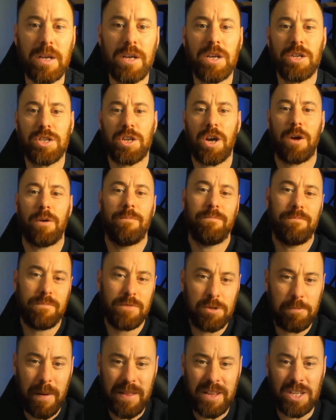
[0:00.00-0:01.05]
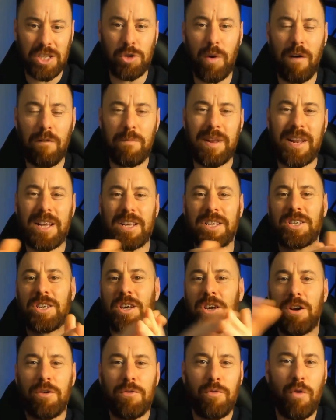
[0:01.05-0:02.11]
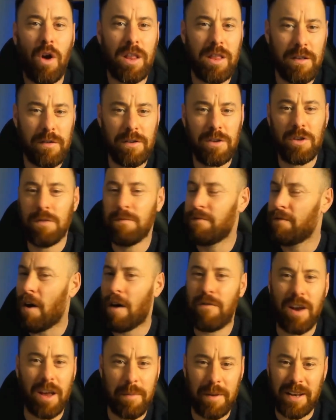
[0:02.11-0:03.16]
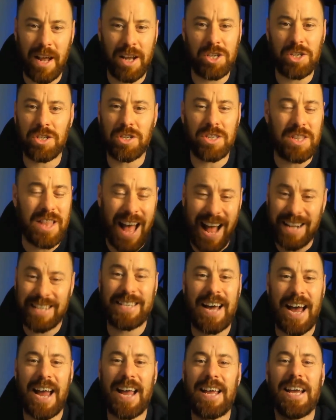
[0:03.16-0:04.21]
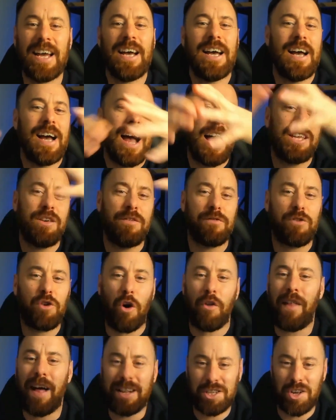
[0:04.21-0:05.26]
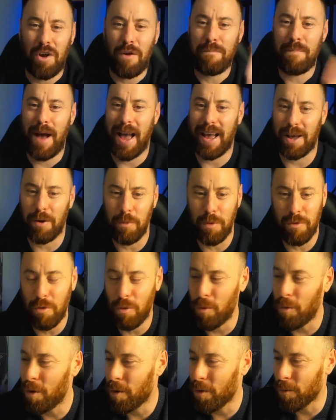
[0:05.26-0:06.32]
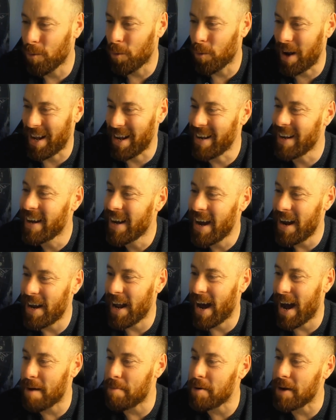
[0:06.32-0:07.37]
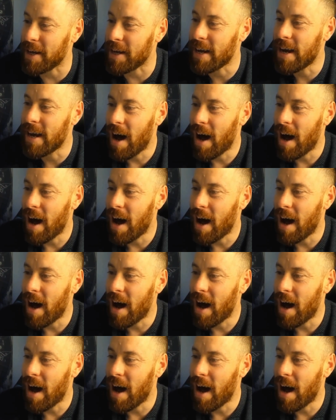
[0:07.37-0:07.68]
So spend this 12 minutes, write 5 recommendations that day, and you've got that time back, and we're all winning and happy.